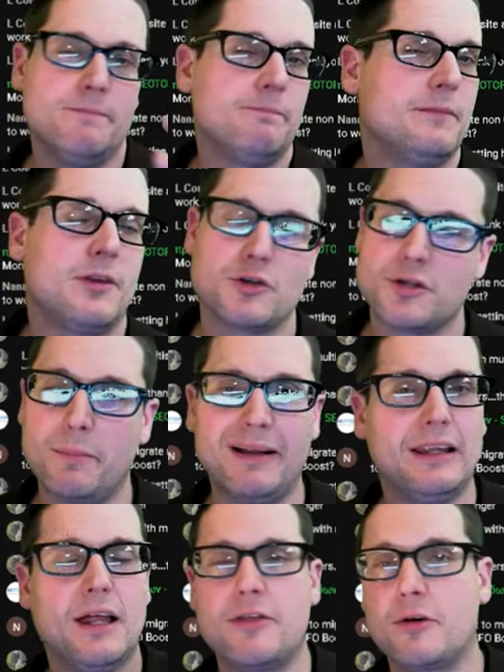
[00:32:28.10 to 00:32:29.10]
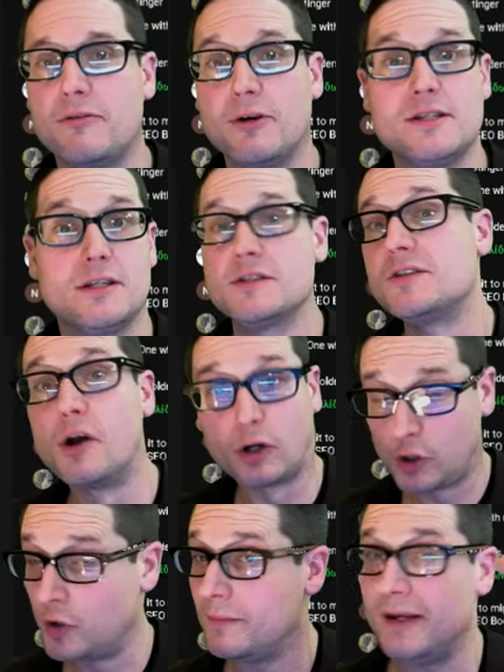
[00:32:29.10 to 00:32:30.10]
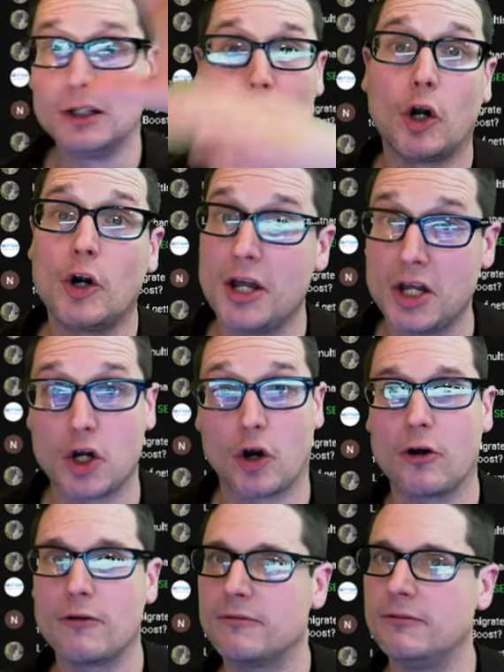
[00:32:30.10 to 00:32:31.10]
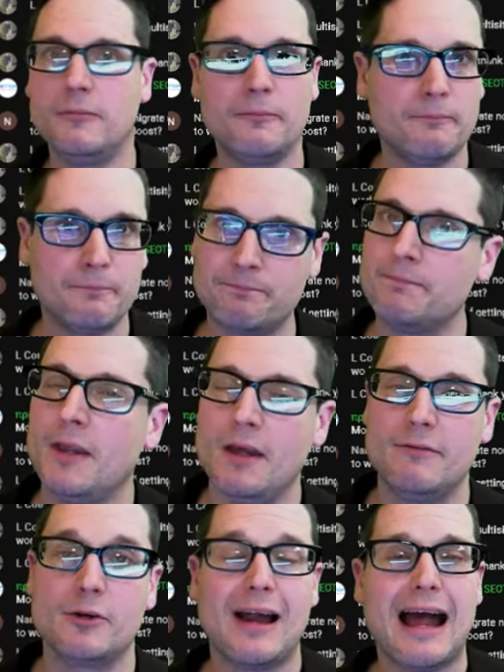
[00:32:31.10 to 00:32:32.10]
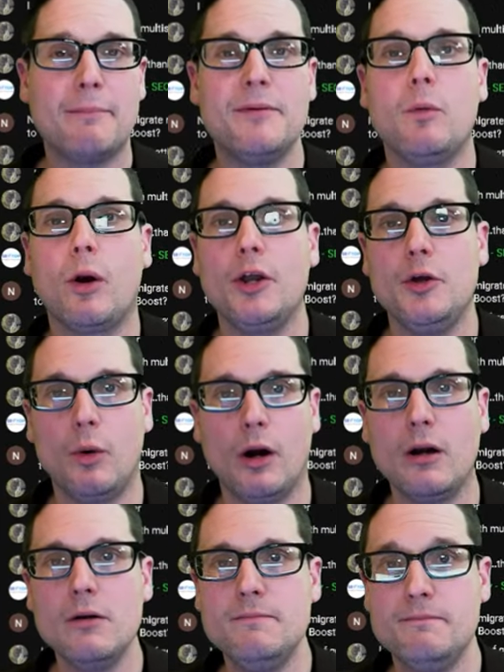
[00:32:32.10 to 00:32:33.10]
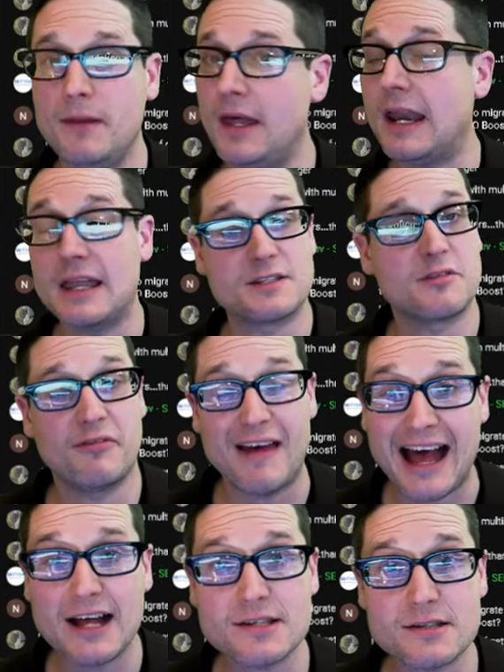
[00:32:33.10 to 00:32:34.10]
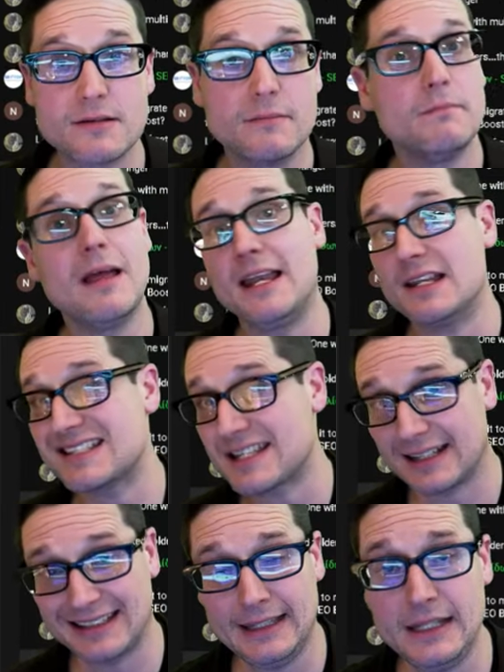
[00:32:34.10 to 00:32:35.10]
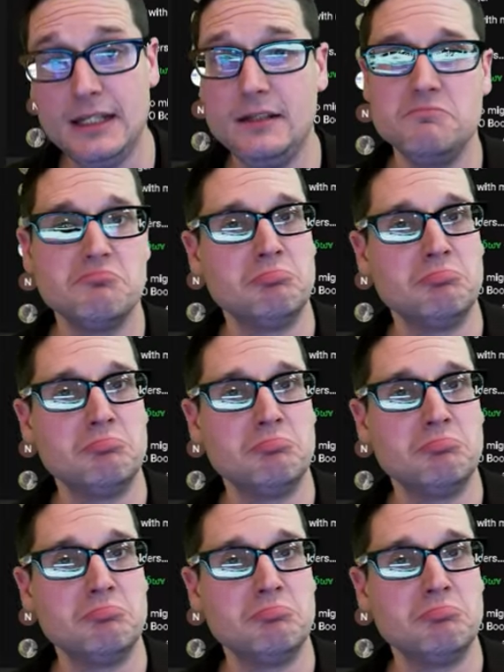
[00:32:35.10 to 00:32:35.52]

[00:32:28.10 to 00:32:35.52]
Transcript: There's a plethora of reasons. There could be a learning curve. If you're happy where you are and it's fast and it's clean,